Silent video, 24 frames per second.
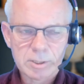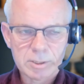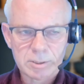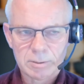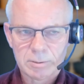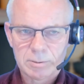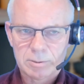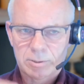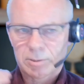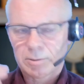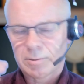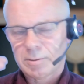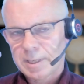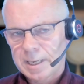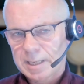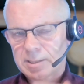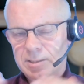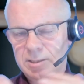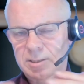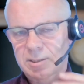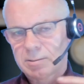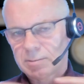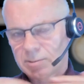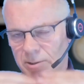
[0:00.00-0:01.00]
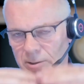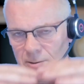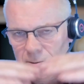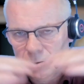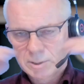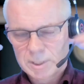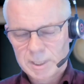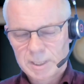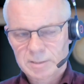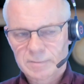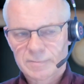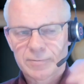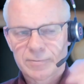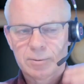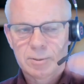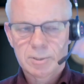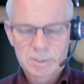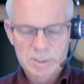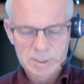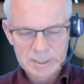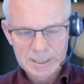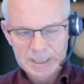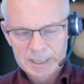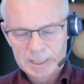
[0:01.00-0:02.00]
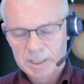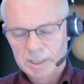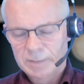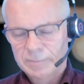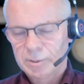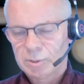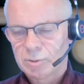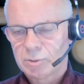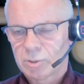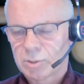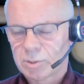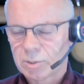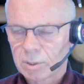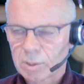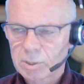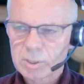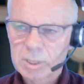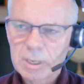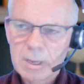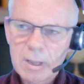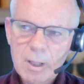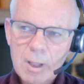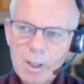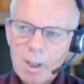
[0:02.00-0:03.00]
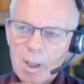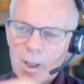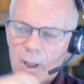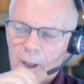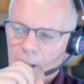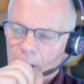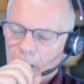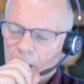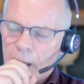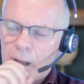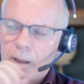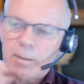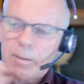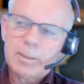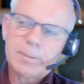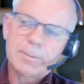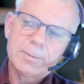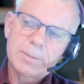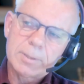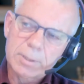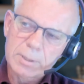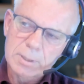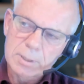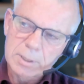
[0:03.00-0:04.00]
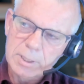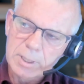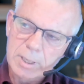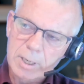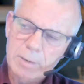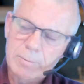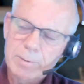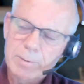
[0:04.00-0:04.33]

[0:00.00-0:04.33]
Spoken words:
So sector first and then individual stocks. The other